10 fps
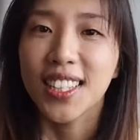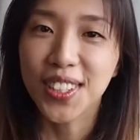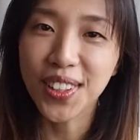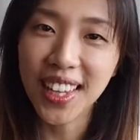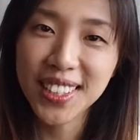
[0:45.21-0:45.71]

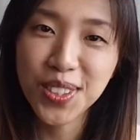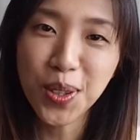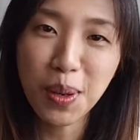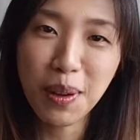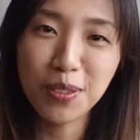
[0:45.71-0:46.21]
So let's
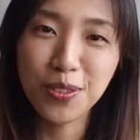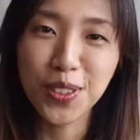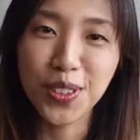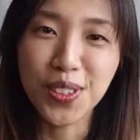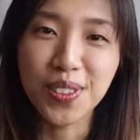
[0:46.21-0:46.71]
talk about
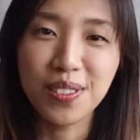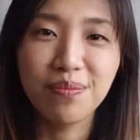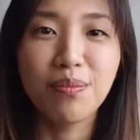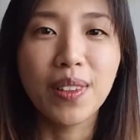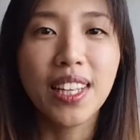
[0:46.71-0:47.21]
food.
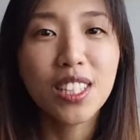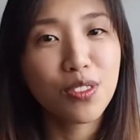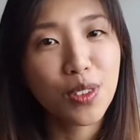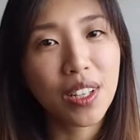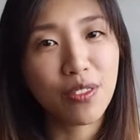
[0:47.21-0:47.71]
My next
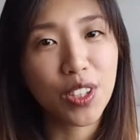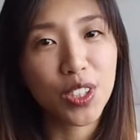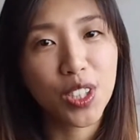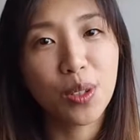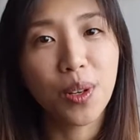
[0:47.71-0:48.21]
food
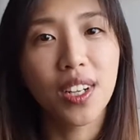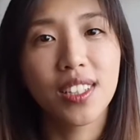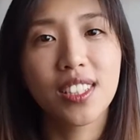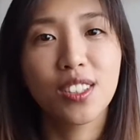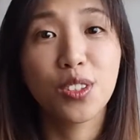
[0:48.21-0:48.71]
adventure
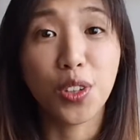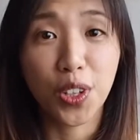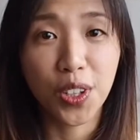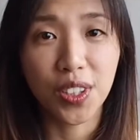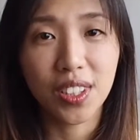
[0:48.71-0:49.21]
was to the
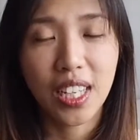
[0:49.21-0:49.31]
hood.